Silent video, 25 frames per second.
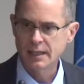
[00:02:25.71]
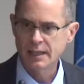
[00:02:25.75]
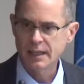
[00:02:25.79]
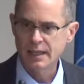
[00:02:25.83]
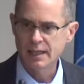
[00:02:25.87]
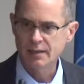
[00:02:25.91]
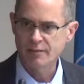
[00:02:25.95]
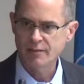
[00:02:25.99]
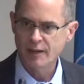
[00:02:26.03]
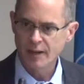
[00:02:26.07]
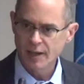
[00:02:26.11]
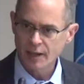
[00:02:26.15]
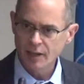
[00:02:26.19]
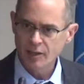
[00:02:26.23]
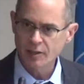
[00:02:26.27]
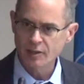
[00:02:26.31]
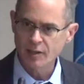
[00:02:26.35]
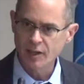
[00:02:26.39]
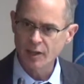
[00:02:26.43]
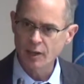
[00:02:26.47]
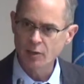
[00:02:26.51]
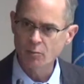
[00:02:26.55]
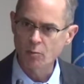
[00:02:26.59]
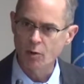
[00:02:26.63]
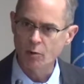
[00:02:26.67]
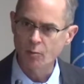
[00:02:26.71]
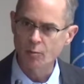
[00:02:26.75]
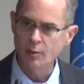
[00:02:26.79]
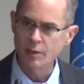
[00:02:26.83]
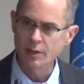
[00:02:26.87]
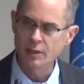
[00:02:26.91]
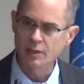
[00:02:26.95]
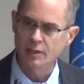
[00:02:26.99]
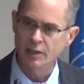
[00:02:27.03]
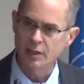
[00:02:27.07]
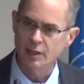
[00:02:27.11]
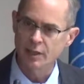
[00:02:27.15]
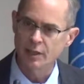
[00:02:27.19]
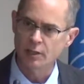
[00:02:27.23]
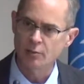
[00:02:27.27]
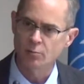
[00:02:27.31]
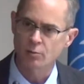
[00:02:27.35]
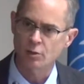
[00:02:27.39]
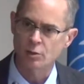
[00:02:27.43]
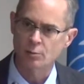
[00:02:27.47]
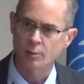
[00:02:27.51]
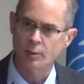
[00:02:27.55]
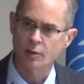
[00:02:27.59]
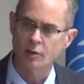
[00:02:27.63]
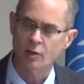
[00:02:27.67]
If anything, what we did
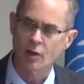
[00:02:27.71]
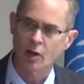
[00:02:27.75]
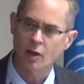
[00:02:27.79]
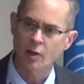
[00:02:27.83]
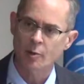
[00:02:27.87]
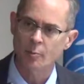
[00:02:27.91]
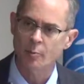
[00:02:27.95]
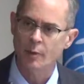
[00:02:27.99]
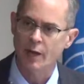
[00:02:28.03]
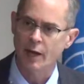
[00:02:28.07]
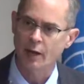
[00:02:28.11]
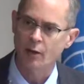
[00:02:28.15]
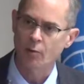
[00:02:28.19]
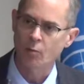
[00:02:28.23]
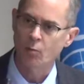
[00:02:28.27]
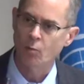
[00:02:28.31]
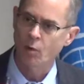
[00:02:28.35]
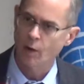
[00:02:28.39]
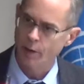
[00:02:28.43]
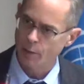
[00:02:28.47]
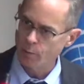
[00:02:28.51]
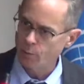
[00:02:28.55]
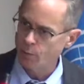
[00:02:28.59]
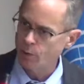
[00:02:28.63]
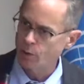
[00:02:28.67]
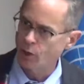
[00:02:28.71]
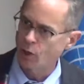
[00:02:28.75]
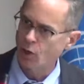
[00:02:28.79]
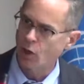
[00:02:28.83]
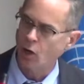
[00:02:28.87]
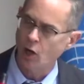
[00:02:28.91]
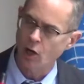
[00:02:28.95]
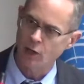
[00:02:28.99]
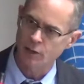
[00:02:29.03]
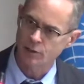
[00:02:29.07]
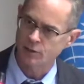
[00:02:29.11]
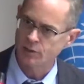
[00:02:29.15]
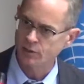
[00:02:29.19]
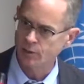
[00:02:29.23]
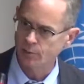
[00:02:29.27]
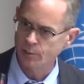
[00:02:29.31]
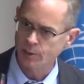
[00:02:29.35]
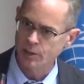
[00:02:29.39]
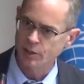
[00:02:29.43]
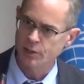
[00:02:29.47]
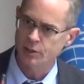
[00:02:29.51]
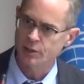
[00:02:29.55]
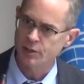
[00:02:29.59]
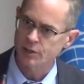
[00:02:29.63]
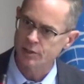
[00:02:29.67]
was we thought about what it would cost to
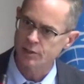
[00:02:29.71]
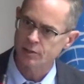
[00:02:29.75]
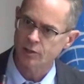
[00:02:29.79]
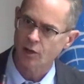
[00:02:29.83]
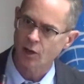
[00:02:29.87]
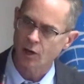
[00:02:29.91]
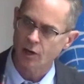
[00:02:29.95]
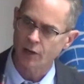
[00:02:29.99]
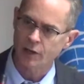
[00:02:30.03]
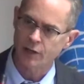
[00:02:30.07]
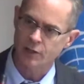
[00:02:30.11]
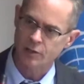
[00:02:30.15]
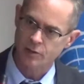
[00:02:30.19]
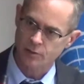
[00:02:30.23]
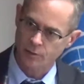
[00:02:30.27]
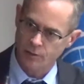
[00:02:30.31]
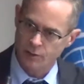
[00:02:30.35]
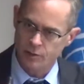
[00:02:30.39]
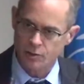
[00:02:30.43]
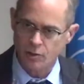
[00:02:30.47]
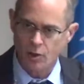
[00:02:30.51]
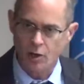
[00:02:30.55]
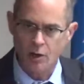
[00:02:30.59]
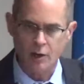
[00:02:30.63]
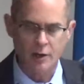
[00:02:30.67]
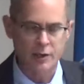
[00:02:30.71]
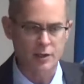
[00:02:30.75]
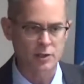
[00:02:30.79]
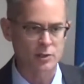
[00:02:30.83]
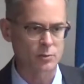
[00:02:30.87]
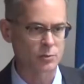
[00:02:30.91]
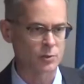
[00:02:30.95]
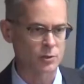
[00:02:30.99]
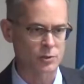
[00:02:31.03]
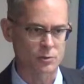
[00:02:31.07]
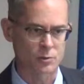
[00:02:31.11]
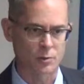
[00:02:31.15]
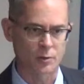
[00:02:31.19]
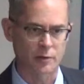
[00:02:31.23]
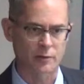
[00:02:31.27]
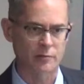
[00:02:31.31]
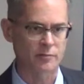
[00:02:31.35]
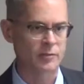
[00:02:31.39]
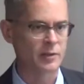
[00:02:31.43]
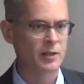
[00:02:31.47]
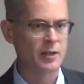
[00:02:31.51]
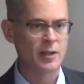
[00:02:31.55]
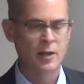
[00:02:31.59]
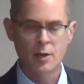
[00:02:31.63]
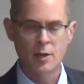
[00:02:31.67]
reach these targets. So the targets were sort of
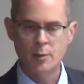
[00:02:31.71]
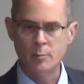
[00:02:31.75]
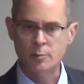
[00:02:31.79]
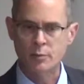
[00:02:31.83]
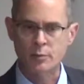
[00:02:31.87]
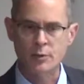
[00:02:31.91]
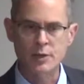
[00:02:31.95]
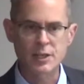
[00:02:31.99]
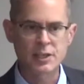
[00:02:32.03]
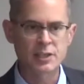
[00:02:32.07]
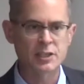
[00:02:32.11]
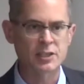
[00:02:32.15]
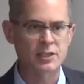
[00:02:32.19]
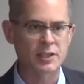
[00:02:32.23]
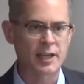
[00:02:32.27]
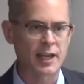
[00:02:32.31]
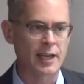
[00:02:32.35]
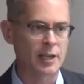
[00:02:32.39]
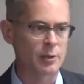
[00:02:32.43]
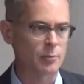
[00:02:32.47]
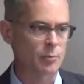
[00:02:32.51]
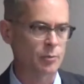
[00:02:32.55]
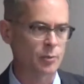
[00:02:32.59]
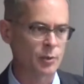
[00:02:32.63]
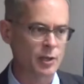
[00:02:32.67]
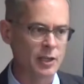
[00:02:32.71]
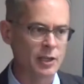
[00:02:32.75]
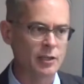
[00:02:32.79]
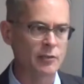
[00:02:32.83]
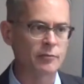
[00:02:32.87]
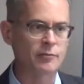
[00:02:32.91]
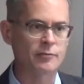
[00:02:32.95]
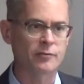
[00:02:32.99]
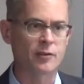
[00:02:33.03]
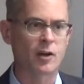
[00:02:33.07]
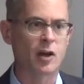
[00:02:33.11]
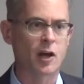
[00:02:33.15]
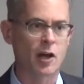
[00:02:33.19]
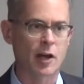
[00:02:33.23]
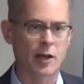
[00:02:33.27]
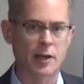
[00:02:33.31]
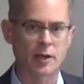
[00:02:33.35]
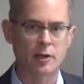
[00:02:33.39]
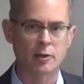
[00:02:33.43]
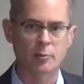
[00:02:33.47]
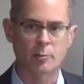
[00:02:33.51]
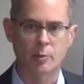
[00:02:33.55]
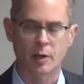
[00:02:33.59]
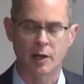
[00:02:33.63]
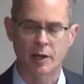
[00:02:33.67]
preset,
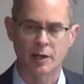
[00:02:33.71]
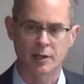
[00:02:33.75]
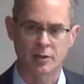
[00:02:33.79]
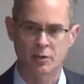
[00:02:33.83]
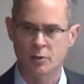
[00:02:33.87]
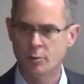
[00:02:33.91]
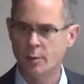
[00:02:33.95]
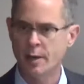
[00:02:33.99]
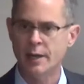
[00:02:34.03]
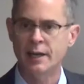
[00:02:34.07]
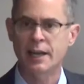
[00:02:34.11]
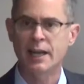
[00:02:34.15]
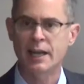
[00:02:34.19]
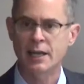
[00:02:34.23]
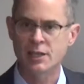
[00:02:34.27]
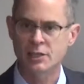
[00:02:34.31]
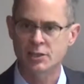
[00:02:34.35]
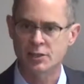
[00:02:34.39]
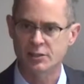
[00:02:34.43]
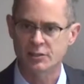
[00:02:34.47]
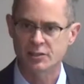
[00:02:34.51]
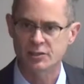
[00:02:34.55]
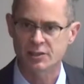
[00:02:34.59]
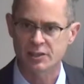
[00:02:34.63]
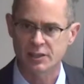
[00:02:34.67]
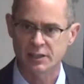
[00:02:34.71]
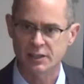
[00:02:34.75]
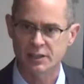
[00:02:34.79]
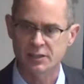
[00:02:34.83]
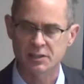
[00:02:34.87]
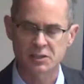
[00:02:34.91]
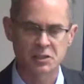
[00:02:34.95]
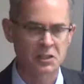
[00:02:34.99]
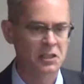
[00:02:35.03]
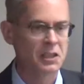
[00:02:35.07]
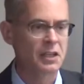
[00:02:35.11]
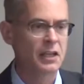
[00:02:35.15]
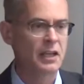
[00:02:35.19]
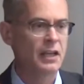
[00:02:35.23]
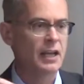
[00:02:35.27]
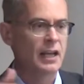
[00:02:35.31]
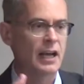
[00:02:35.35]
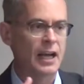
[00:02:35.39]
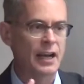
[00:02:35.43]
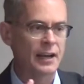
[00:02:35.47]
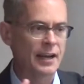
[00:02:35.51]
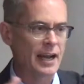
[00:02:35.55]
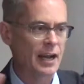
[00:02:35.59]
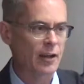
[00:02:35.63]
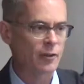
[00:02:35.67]
predefined by UN agencies,
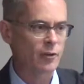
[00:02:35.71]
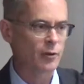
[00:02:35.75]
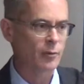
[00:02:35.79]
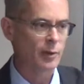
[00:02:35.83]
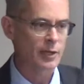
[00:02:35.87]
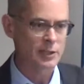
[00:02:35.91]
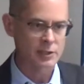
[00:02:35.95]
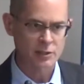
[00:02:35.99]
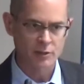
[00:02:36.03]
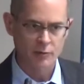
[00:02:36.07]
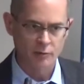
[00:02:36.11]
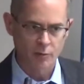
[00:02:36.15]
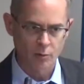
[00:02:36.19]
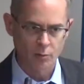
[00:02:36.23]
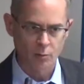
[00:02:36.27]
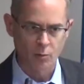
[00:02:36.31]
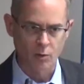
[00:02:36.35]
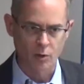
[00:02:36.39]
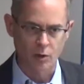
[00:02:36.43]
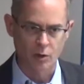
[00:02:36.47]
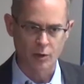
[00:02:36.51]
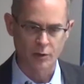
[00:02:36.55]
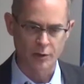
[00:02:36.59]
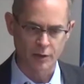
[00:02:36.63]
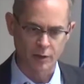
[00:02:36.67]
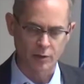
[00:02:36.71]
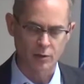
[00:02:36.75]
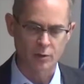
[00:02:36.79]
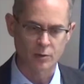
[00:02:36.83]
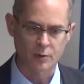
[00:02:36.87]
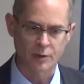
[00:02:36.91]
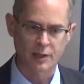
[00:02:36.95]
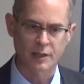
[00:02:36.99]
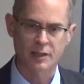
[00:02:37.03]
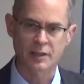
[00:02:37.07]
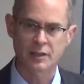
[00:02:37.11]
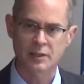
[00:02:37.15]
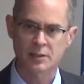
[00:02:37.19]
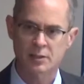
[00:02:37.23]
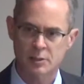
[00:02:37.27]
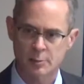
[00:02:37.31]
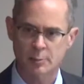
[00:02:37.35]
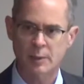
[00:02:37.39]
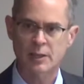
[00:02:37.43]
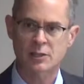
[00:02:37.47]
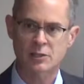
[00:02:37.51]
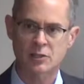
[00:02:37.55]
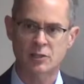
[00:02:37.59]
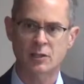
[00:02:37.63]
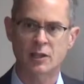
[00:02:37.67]
and now the rest of the world, including these
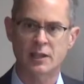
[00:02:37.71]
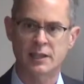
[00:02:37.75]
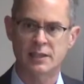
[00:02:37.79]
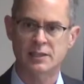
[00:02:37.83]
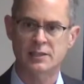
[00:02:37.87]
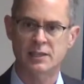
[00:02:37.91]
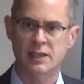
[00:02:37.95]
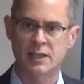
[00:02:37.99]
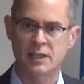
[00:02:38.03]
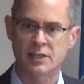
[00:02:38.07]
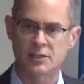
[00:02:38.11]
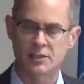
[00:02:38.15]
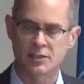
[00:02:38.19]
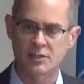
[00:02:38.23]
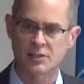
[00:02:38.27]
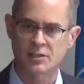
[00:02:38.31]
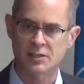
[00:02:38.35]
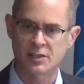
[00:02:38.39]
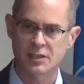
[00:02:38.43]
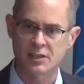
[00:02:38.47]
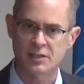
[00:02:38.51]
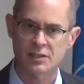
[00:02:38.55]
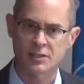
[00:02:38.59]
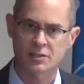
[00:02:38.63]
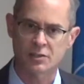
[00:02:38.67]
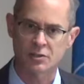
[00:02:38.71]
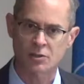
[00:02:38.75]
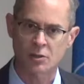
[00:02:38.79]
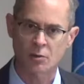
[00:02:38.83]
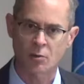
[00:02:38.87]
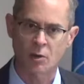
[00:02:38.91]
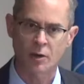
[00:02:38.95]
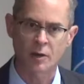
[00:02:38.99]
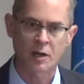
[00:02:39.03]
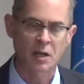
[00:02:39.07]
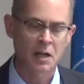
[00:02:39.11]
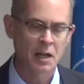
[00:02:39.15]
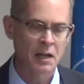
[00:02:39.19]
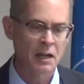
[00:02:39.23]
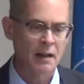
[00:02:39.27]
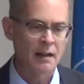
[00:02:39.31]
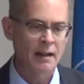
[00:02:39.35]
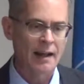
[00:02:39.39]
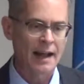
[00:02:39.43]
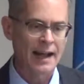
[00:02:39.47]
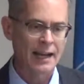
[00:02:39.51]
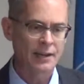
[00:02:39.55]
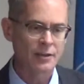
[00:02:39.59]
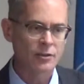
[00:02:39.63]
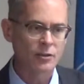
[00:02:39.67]
specialized agencies and so on,
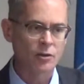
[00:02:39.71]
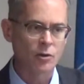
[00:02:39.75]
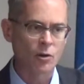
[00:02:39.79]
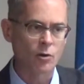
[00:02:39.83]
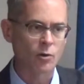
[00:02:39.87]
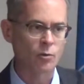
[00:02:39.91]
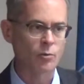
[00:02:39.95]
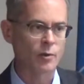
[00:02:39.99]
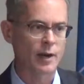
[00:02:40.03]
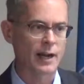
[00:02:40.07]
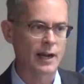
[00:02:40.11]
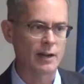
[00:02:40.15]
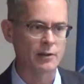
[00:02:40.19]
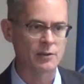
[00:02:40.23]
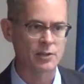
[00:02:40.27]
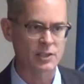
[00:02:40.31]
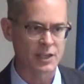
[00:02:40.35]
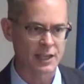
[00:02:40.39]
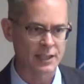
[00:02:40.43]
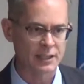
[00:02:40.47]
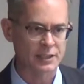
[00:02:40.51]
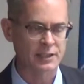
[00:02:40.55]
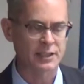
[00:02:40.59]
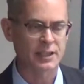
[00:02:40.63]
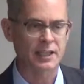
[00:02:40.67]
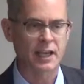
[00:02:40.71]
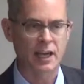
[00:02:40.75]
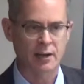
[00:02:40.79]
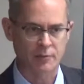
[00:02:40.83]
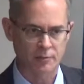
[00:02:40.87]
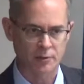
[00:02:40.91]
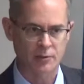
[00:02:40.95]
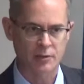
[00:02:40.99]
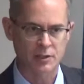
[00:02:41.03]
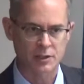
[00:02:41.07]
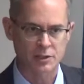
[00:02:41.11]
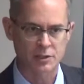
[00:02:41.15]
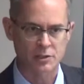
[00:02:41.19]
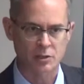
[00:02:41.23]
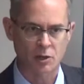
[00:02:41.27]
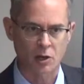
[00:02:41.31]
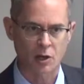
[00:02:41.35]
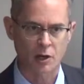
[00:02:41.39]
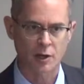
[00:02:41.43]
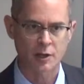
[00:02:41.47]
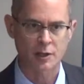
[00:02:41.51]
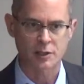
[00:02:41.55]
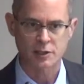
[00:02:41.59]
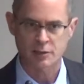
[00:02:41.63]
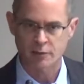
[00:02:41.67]
had to go around chasing after these
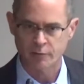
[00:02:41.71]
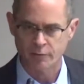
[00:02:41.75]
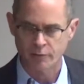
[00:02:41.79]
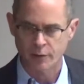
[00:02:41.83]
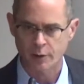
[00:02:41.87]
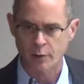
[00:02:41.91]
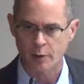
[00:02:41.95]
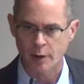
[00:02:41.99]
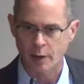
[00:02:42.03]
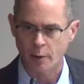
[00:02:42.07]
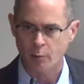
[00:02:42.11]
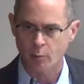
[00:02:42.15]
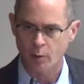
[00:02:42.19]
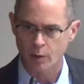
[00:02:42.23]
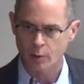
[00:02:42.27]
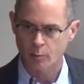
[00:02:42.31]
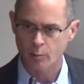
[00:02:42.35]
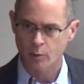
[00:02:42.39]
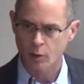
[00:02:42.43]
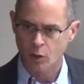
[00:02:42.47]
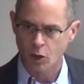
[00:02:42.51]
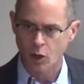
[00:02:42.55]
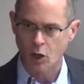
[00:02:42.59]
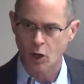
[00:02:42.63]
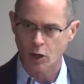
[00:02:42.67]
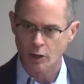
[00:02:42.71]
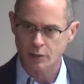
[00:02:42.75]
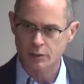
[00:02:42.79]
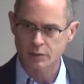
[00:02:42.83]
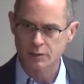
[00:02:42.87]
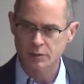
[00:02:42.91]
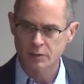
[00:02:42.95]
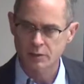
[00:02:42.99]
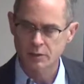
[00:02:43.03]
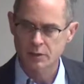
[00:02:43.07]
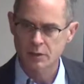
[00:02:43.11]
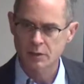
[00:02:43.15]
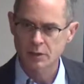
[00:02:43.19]
targets and figure out what it would cost.